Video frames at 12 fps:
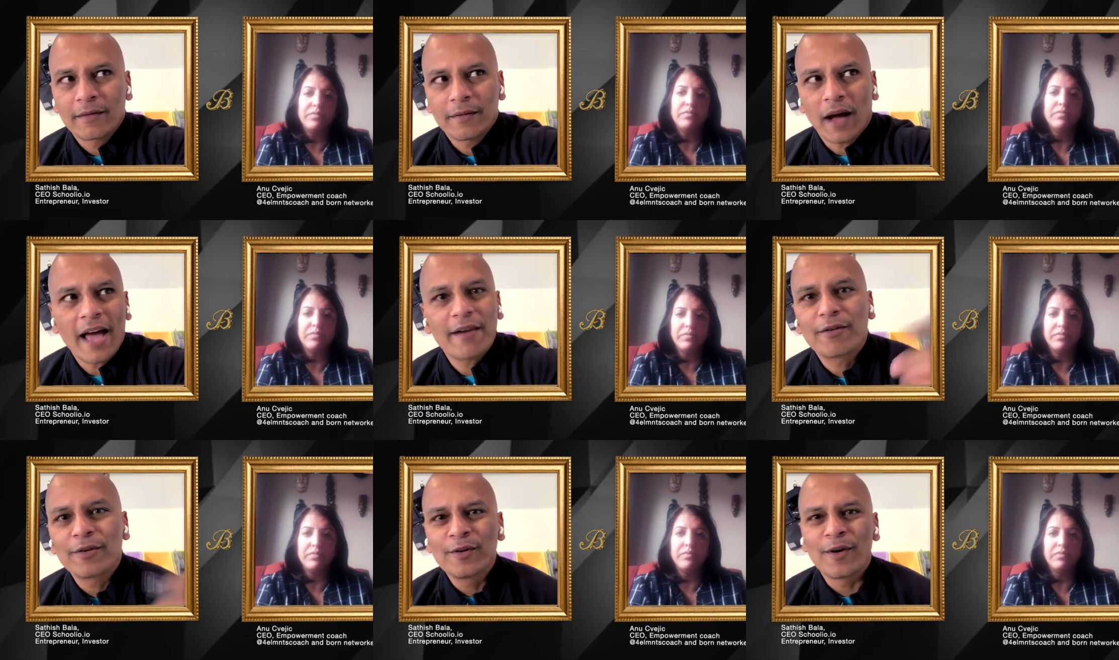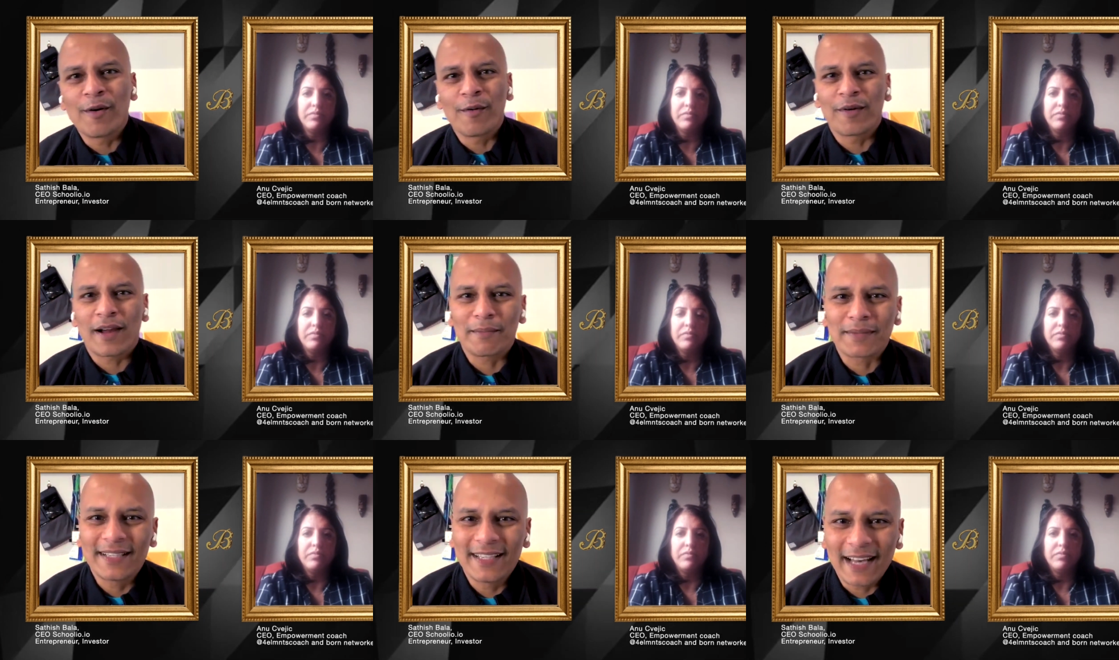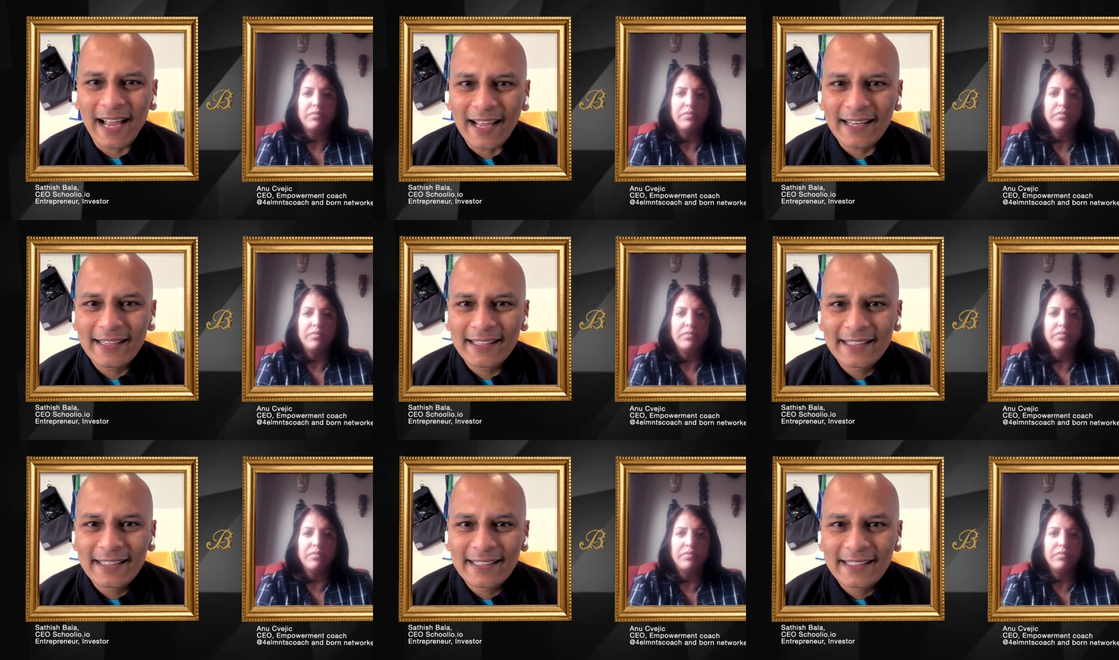Speaker 1: I don't know what I'm good at.
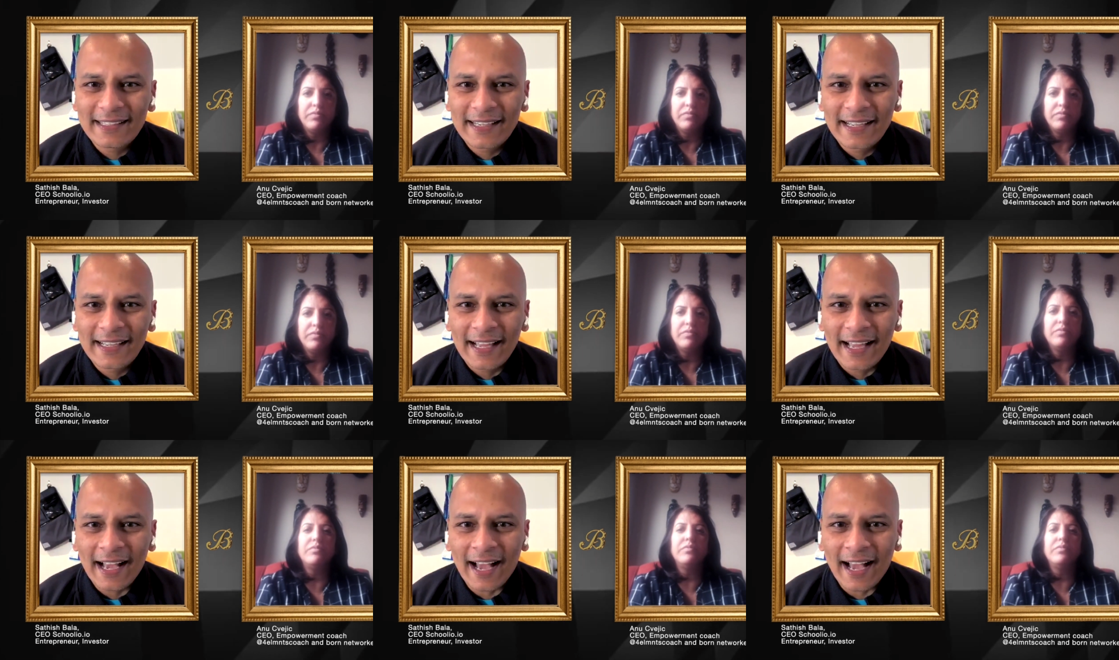I